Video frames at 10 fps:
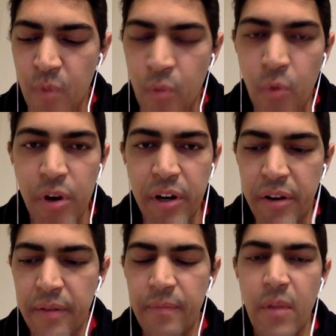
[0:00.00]
work,
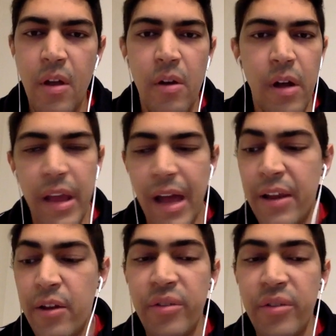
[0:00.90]
a, a,
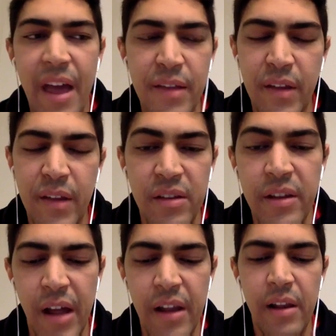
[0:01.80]
little task, a,
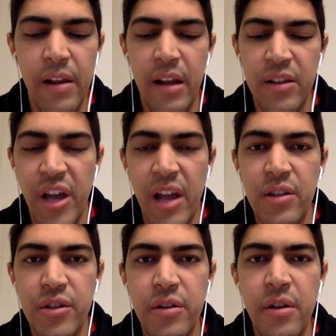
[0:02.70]
a
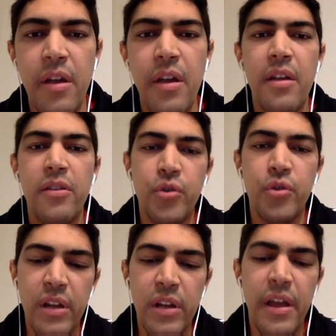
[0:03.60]
challenge to
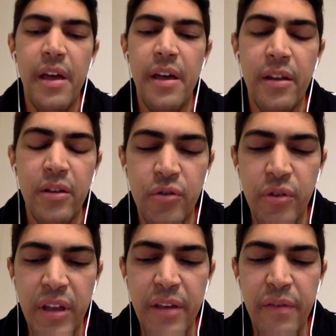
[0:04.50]
the uh, to
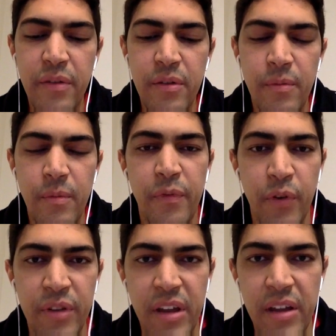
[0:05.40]
give from
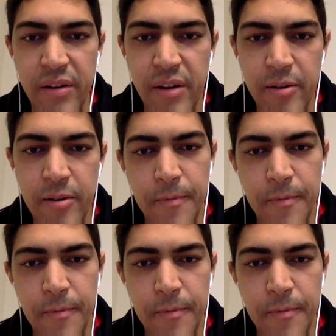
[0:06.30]
the internet,